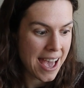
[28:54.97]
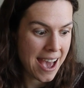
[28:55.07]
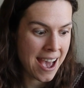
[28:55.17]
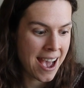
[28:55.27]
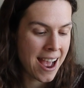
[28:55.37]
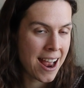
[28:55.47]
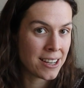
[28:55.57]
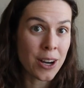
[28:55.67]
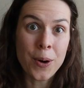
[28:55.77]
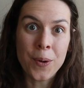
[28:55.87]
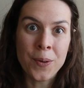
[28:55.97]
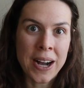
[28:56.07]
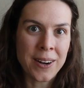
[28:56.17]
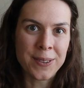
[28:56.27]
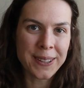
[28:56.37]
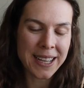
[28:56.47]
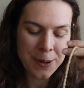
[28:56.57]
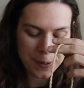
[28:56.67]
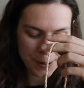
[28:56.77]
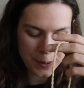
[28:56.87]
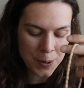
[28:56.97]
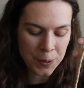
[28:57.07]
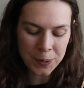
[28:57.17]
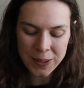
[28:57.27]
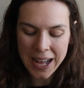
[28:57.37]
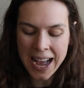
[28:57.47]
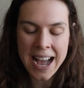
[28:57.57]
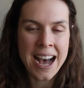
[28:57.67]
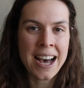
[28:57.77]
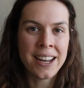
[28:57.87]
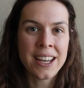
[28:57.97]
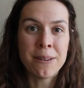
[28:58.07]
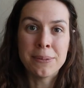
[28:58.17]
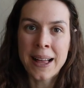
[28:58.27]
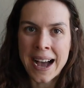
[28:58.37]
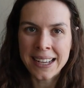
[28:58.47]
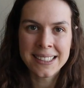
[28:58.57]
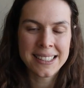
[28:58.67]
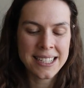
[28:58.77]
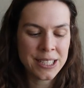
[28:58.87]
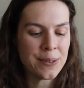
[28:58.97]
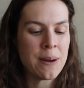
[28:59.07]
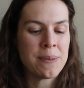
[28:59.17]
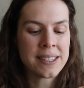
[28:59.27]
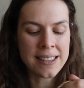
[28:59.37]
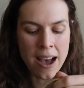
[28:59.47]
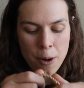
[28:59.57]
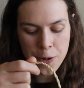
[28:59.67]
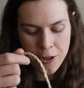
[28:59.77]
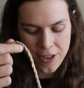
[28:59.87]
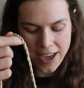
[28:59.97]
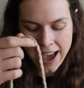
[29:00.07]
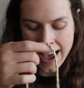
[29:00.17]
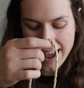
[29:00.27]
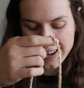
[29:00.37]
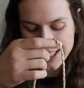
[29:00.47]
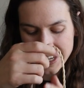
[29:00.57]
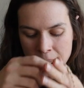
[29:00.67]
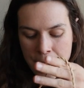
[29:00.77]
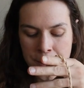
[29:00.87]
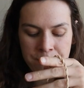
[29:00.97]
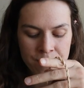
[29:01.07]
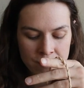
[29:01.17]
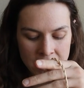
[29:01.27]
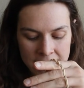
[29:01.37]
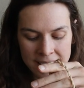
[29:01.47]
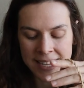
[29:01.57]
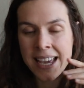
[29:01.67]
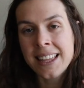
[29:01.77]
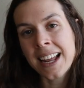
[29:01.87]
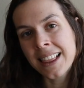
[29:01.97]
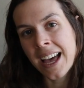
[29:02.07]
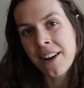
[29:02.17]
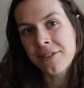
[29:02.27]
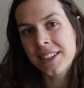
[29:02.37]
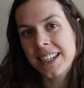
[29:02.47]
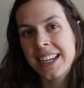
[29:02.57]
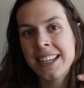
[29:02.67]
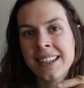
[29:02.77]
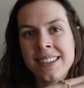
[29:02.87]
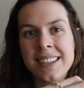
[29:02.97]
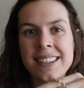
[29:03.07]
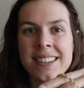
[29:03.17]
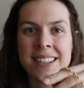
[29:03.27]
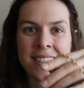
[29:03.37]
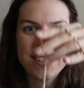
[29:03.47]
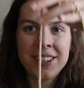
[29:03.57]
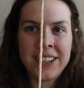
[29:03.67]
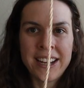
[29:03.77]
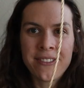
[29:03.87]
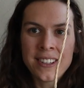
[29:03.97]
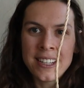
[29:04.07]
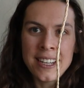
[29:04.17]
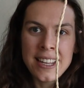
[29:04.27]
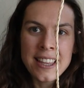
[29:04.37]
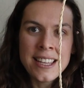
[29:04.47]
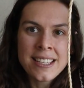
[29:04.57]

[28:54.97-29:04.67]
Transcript: And wow, it was cool. I had a blast. He's from the South and the day that I left, his sister gifted